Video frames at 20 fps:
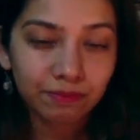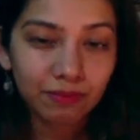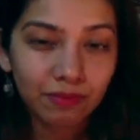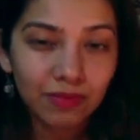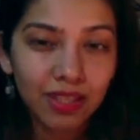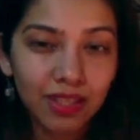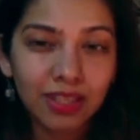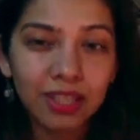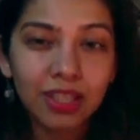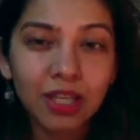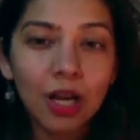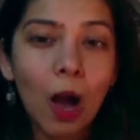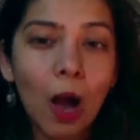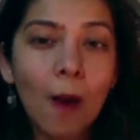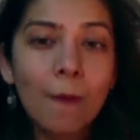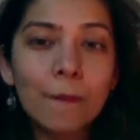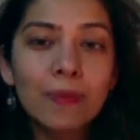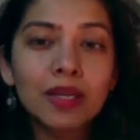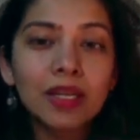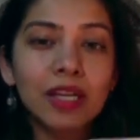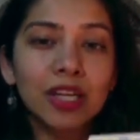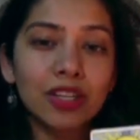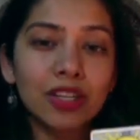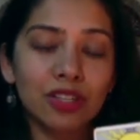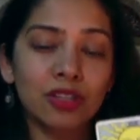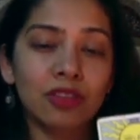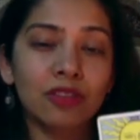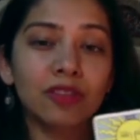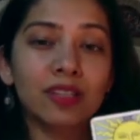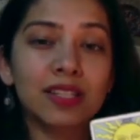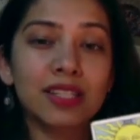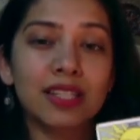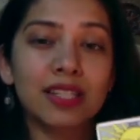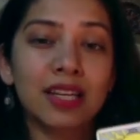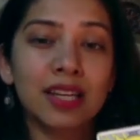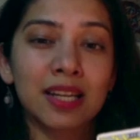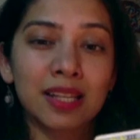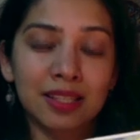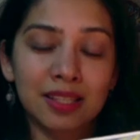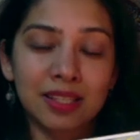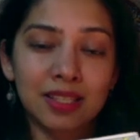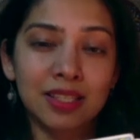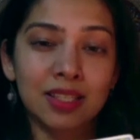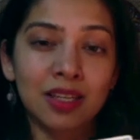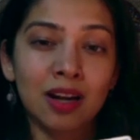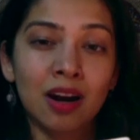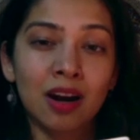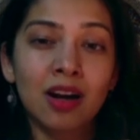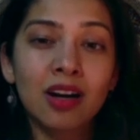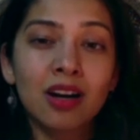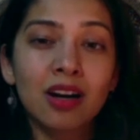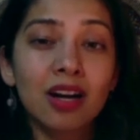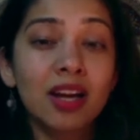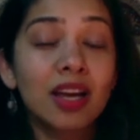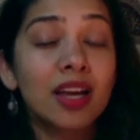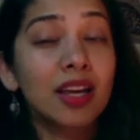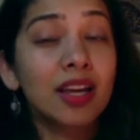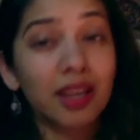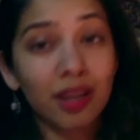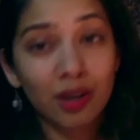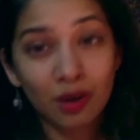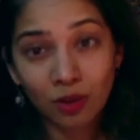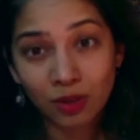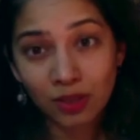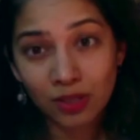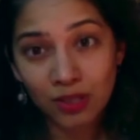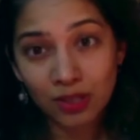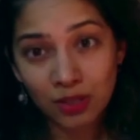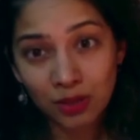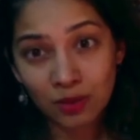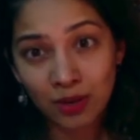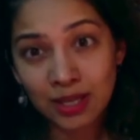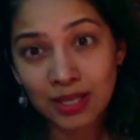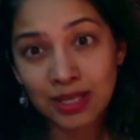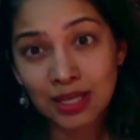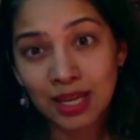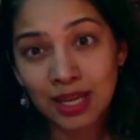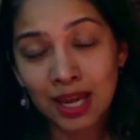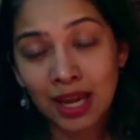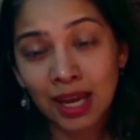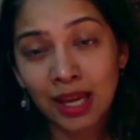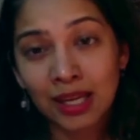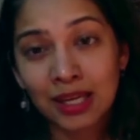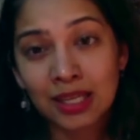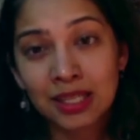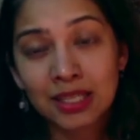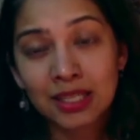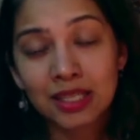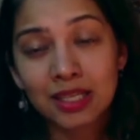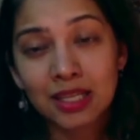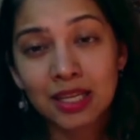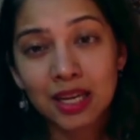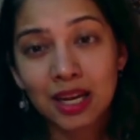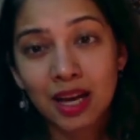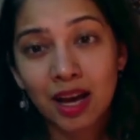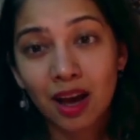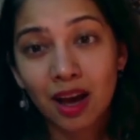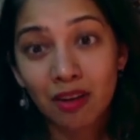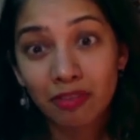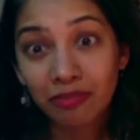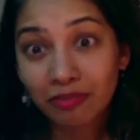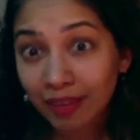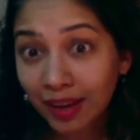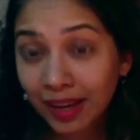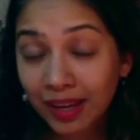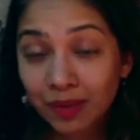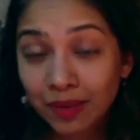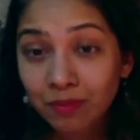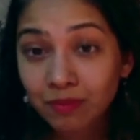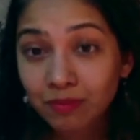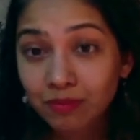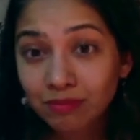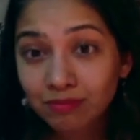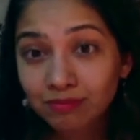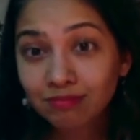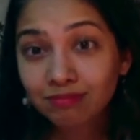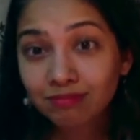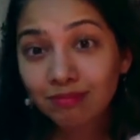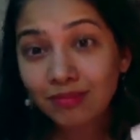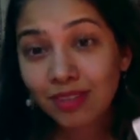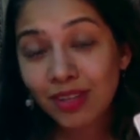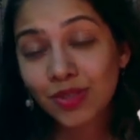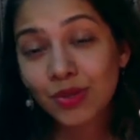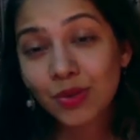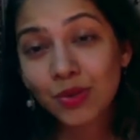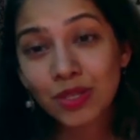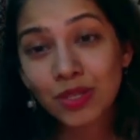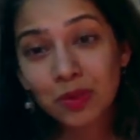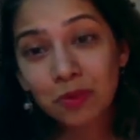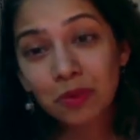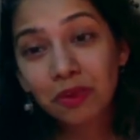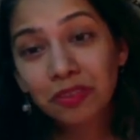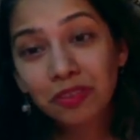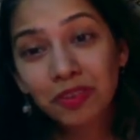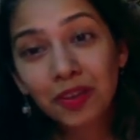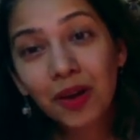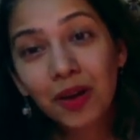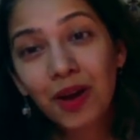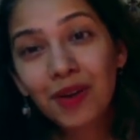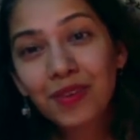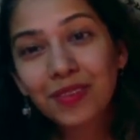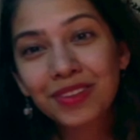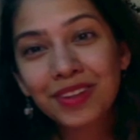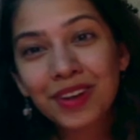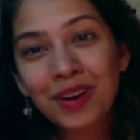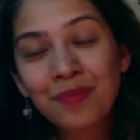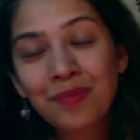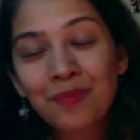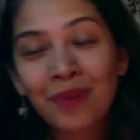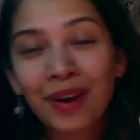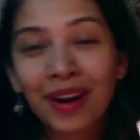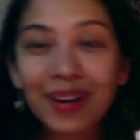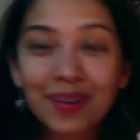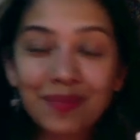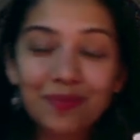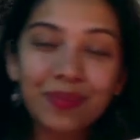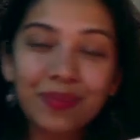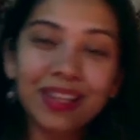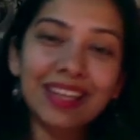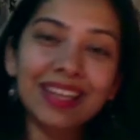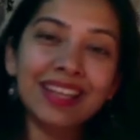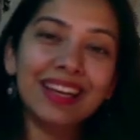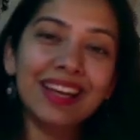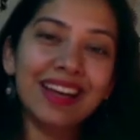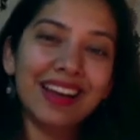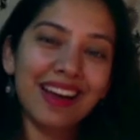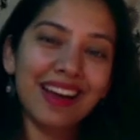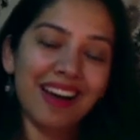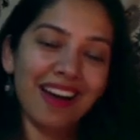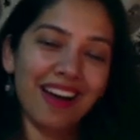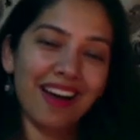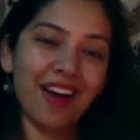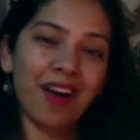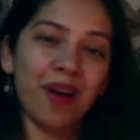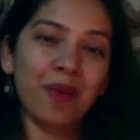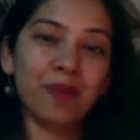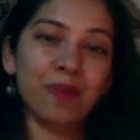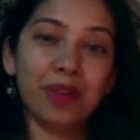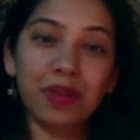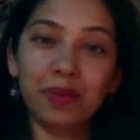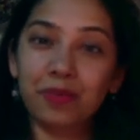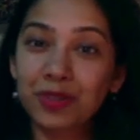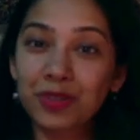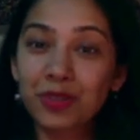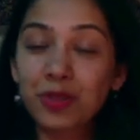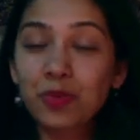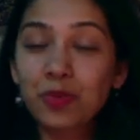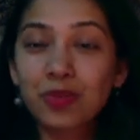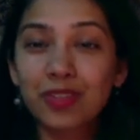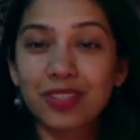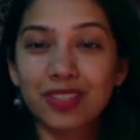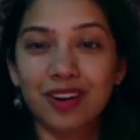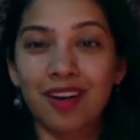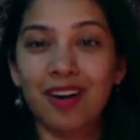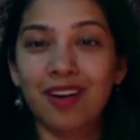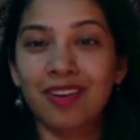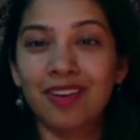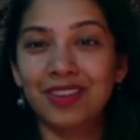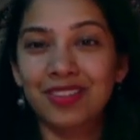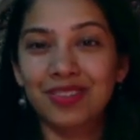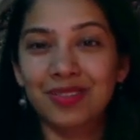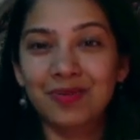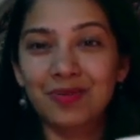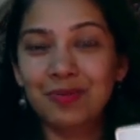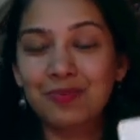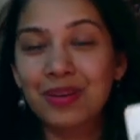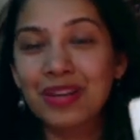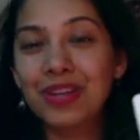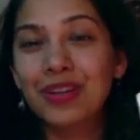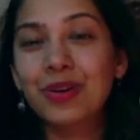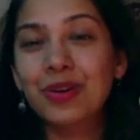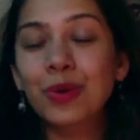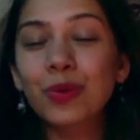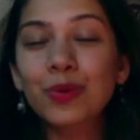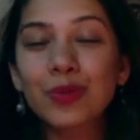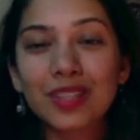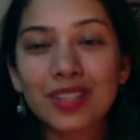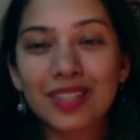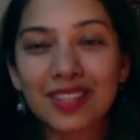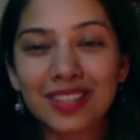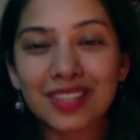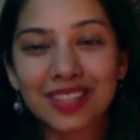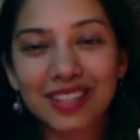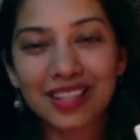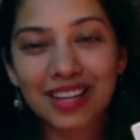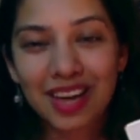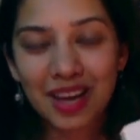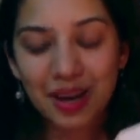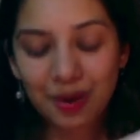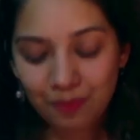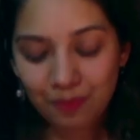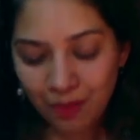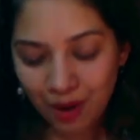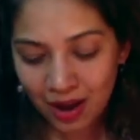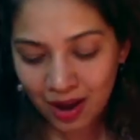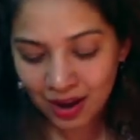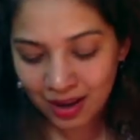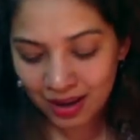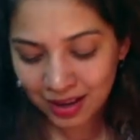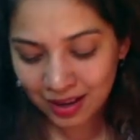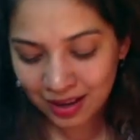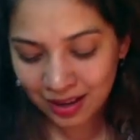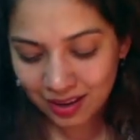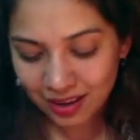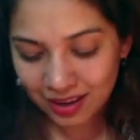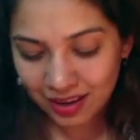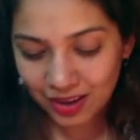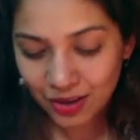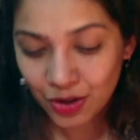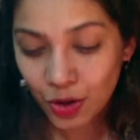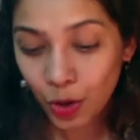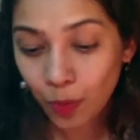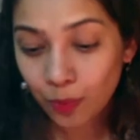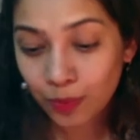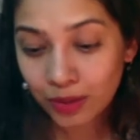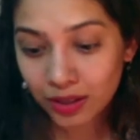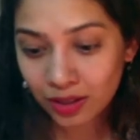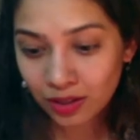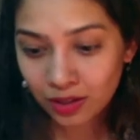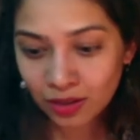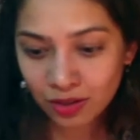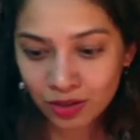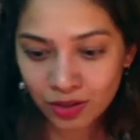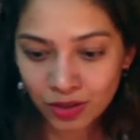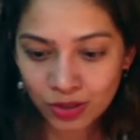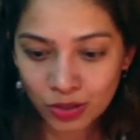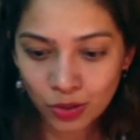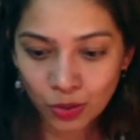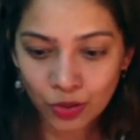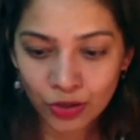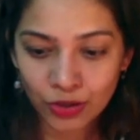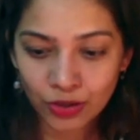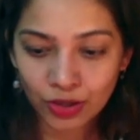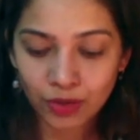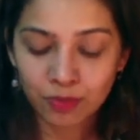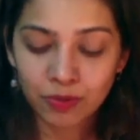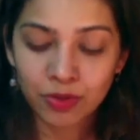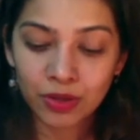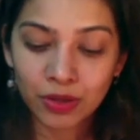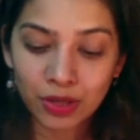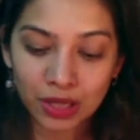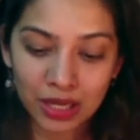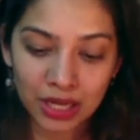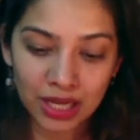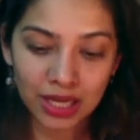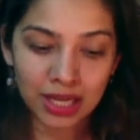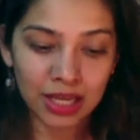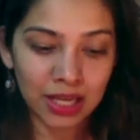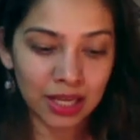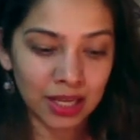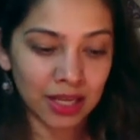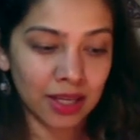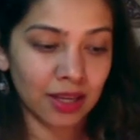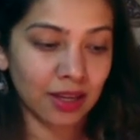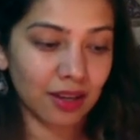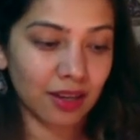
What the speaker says: the combination of the Sun and the Star can also indicate fame. So some of you out there might be becoming superstars or being noticed by your peers or your community.